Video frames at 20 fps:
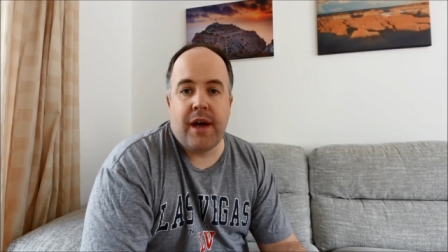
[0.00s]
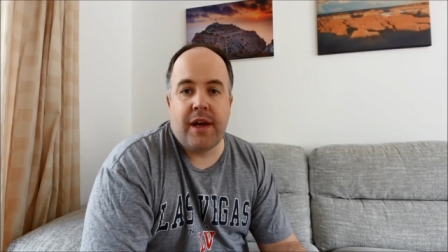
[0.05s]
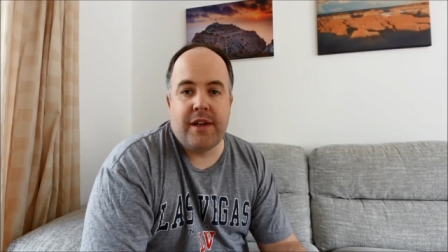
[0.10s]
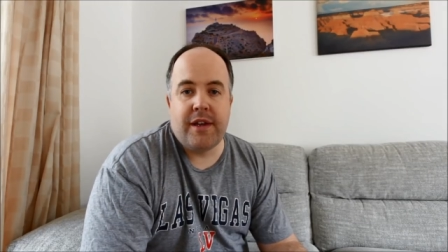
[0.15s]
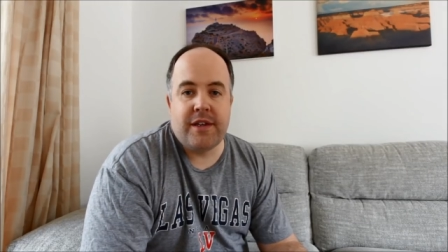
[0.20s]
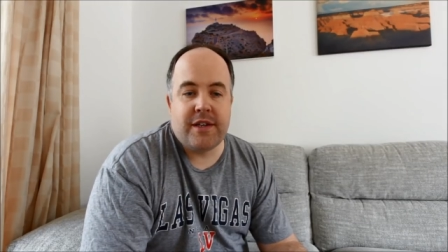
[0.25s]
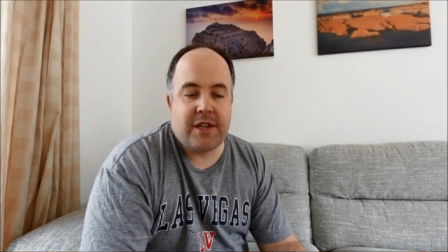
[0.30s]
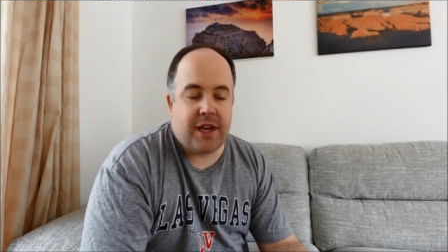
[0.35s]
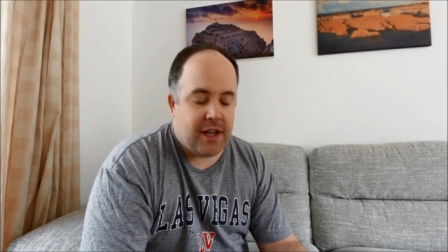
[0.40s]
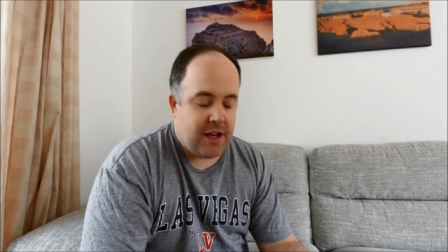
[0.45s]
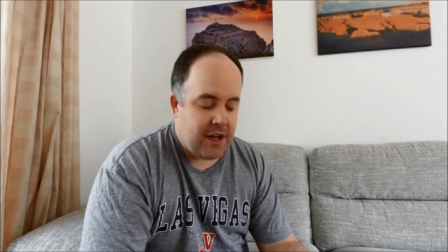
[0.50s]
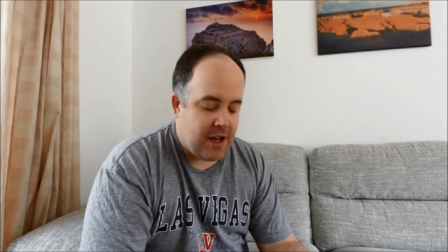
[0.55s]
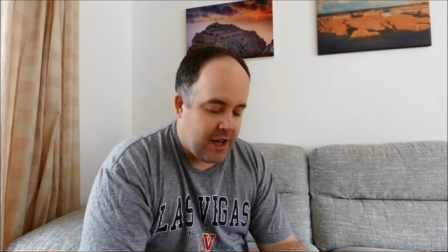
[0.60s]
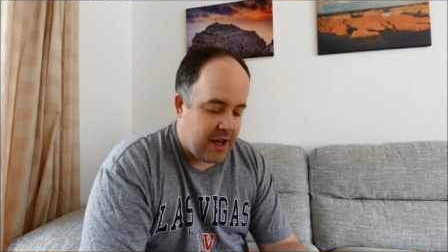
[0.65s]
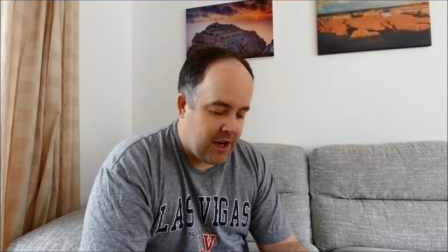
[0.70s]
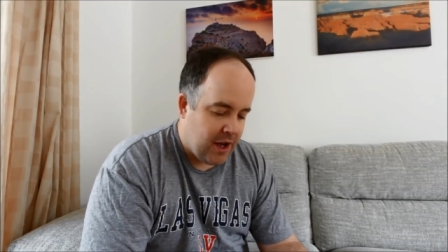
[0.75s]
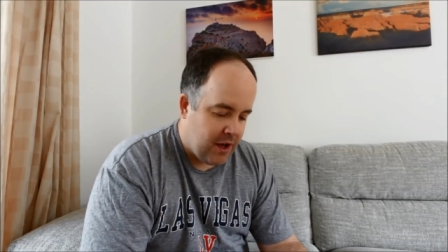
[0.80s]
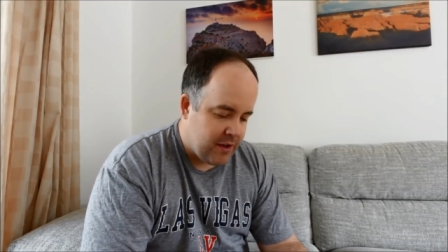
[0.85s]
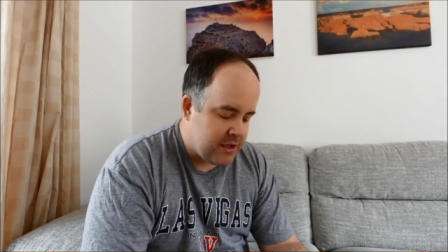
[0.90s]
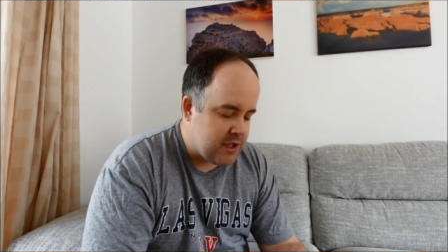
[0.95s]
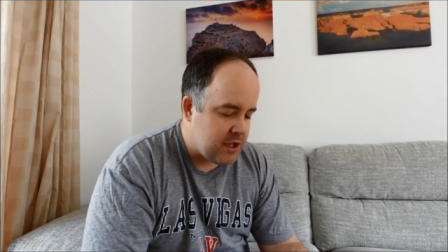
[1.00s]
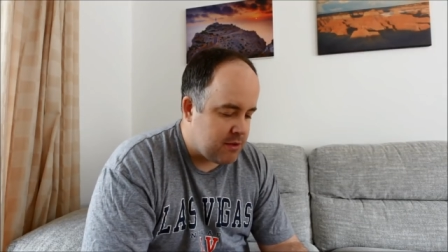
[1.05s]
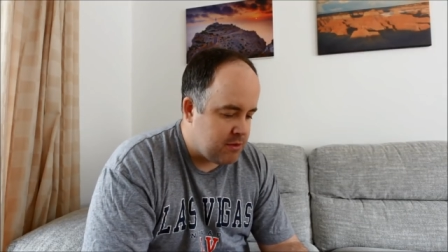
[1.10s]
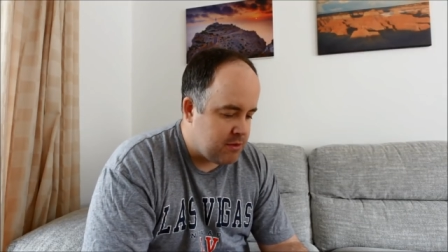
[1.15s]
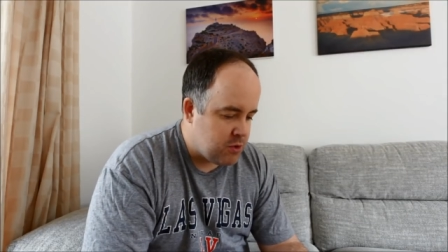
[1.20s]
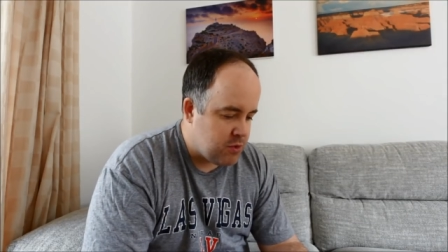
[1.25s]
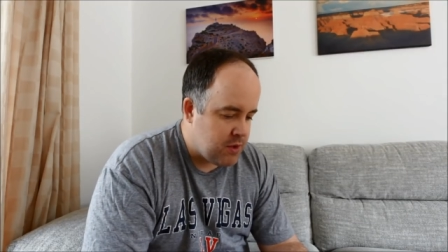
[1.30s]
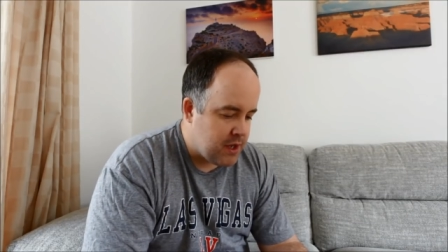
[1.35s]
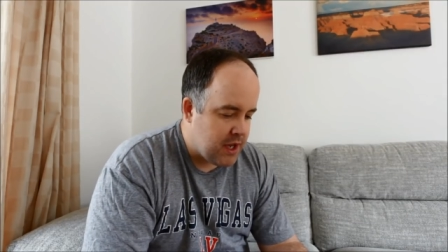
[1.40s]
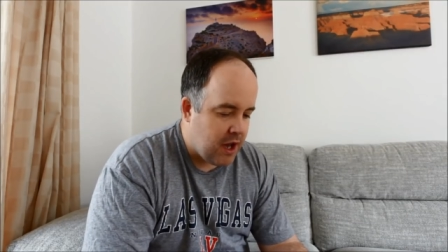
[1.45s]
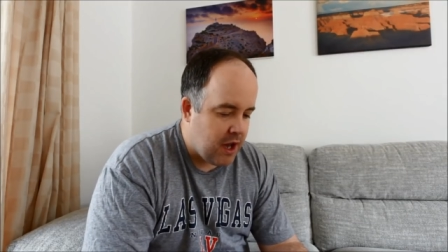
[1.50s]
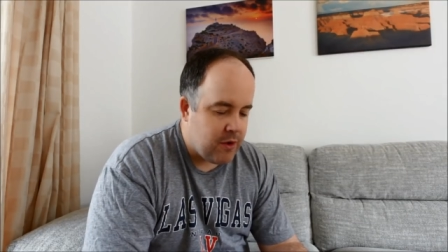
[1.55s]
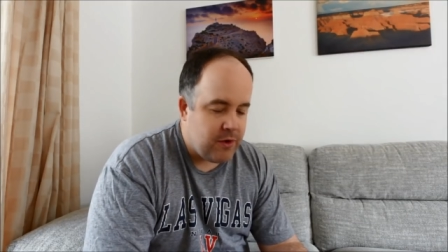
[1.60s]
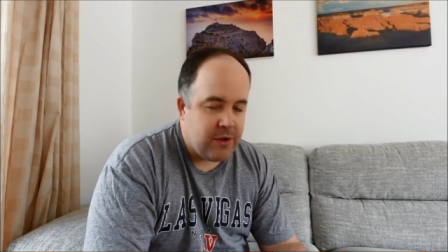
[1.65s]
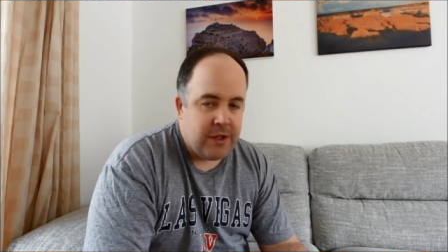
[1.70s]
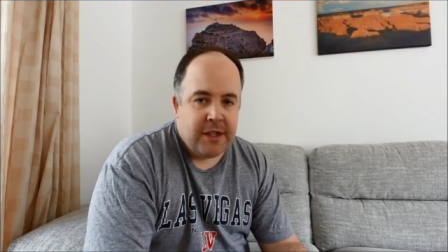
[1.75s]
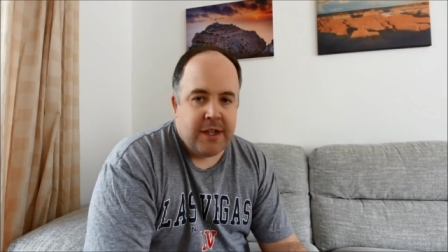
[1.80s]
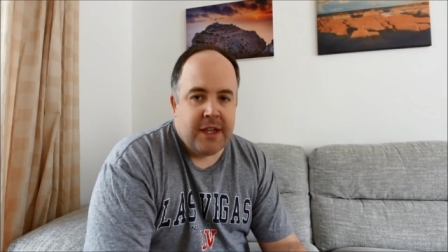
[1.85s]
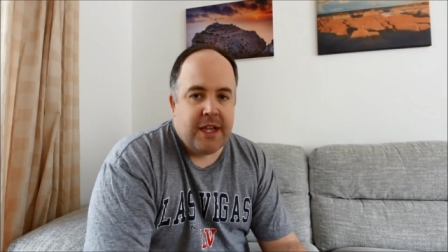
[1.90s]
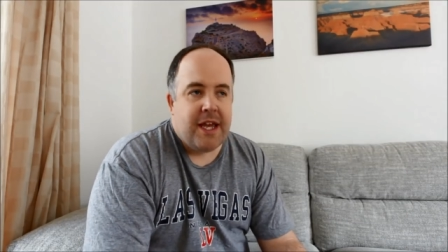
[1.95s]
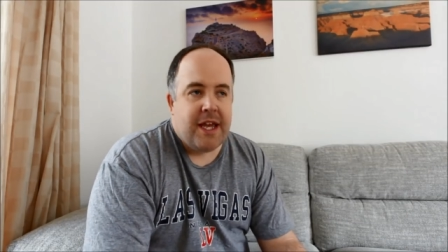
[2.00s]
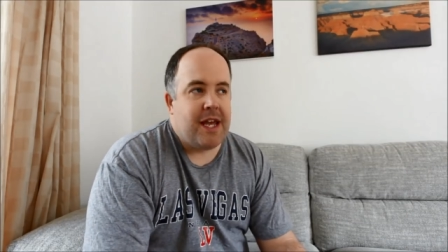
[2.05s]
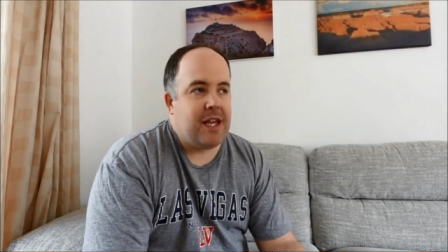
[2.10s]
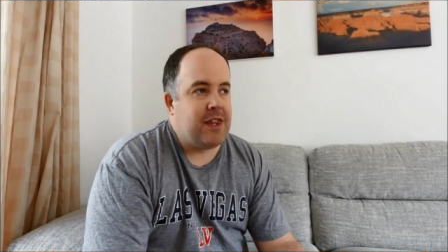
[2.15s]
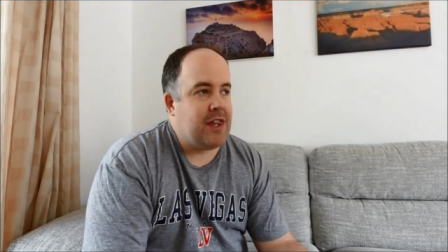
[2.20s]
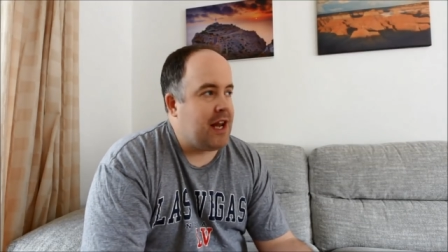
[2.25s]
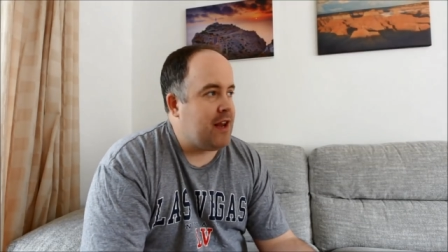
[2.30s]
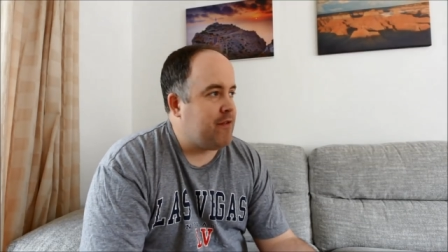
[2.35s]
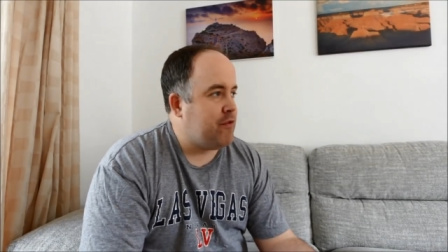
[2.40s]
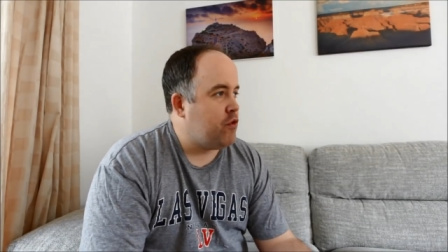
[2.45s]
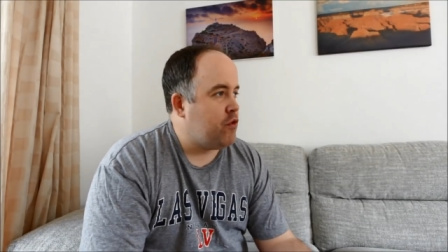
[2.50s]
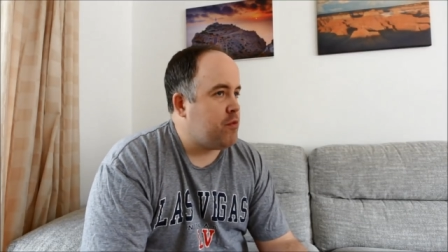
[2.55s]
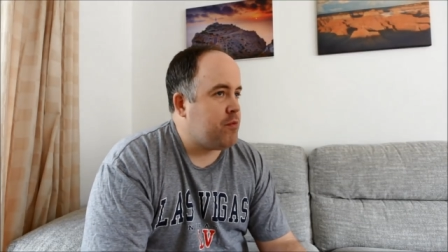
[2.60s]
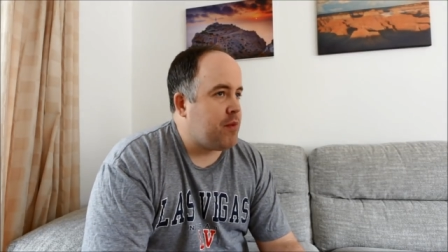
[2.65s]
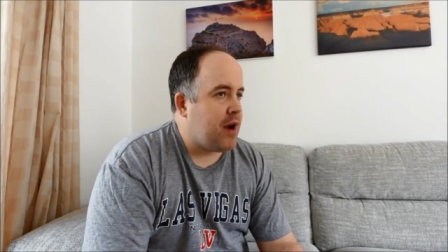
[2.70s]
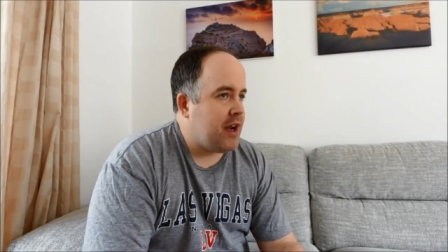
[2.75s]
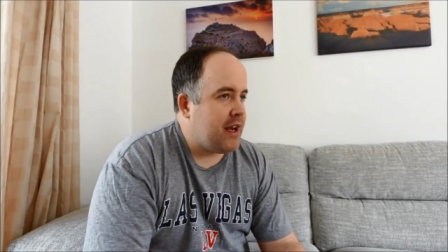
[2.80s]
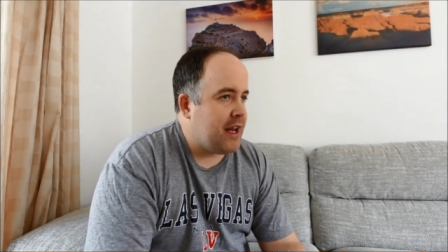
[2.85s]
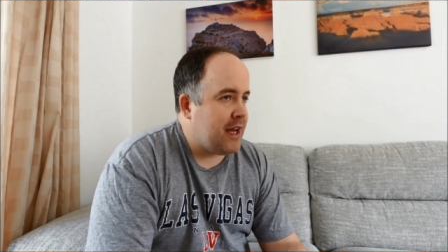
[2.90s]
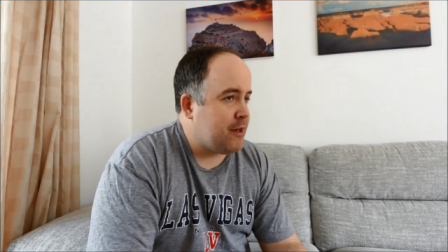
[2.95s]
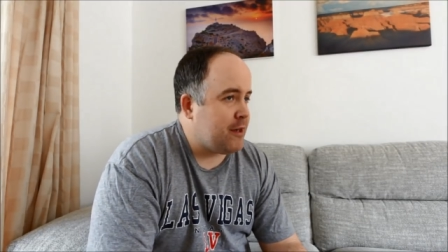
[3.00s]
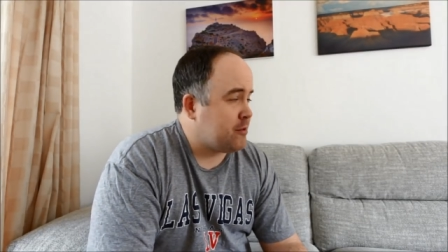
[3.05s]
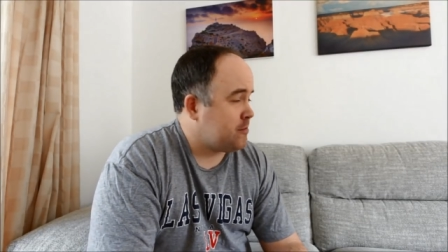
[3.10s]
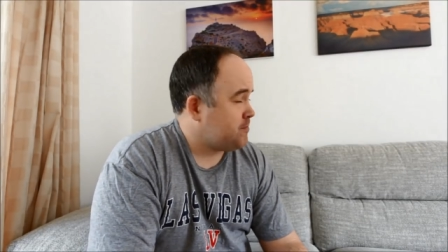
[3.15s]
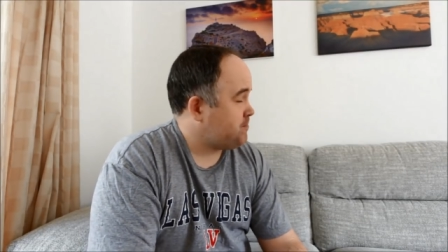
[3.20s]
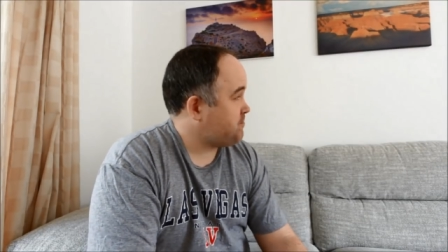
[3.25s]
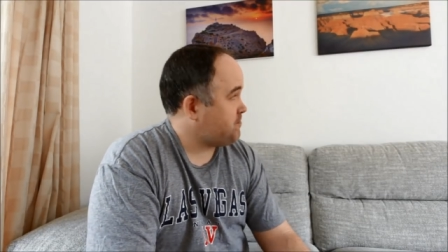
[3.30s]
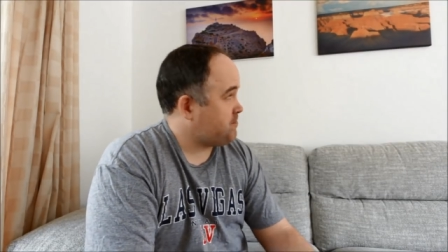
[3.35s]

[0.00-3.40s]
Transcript: answer them as we go. In the living room right now,